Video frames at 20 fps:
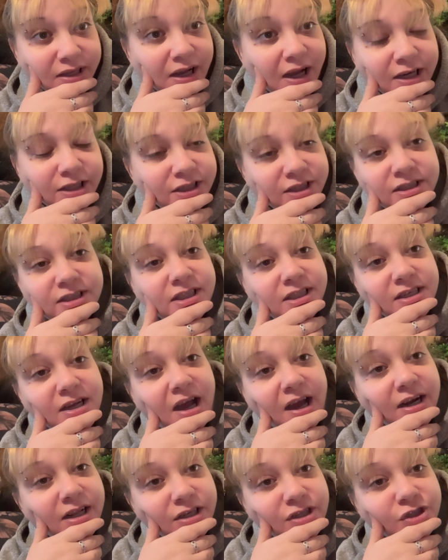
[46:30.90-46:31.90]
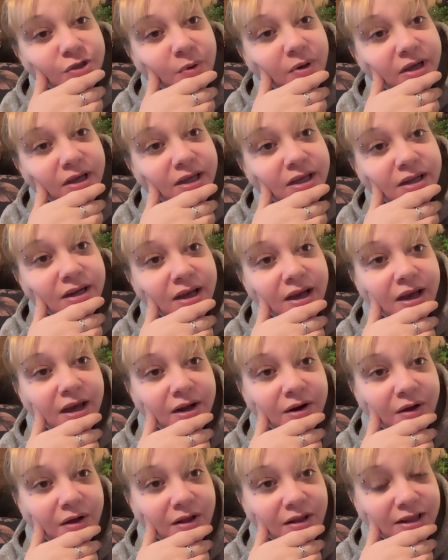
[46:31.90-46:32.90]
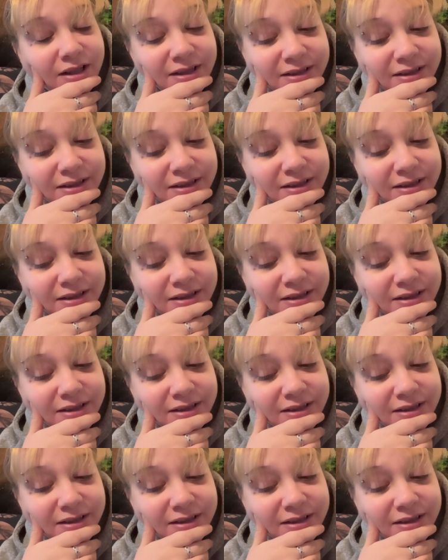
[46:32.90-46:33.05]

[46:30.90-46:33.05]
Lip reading: just did not enjoy it at all.